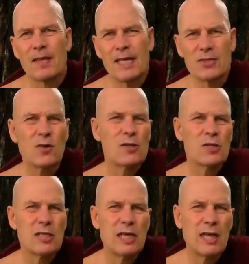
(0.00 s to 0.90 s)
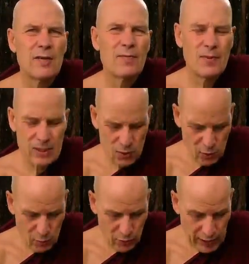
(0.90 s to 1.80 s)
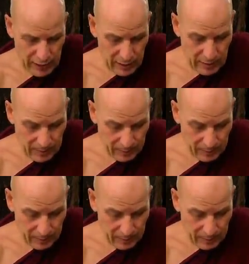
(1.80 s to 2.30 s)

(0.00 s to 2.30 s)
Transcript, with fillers: That's called sila, that's called morality.